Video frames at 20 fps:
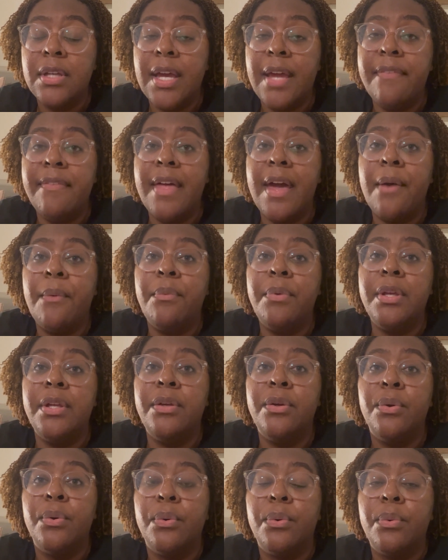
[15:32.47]
and that
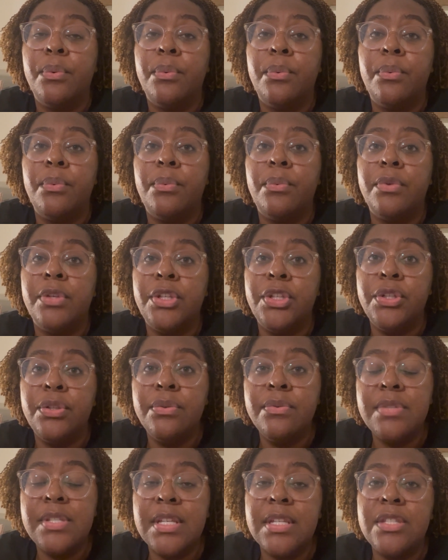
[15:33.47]
we
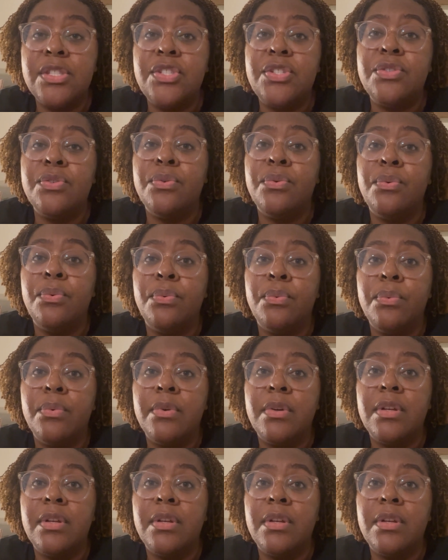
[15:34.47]
use it to